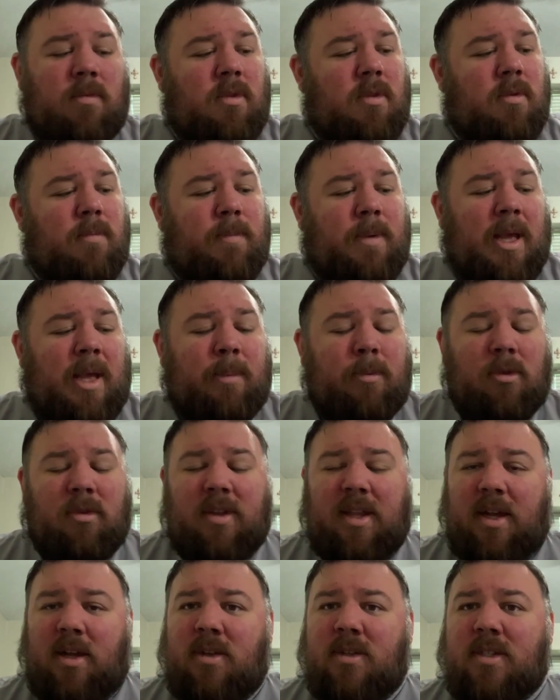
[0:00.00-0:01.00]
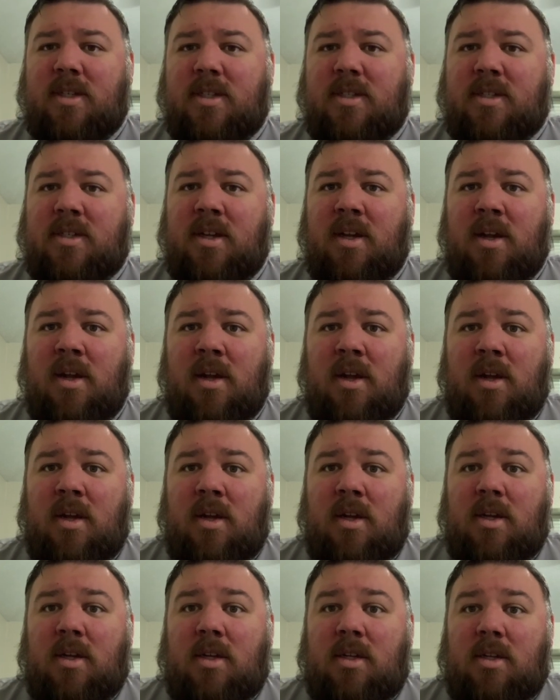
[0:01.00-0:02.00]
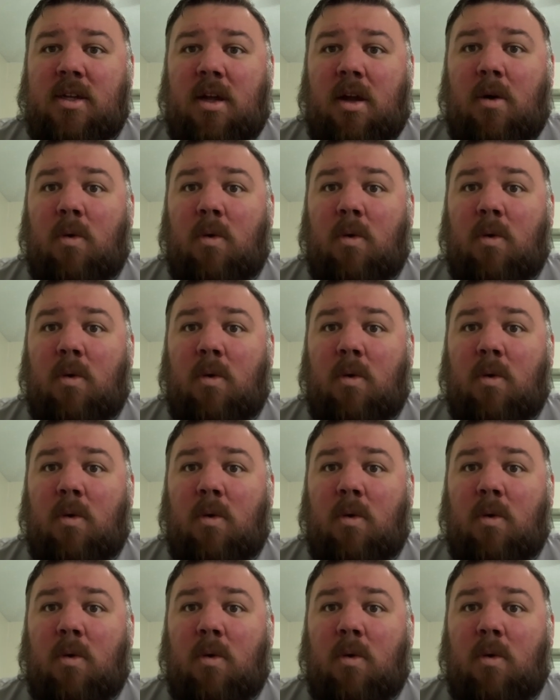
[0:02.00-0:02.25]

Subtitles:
The Bible tells us a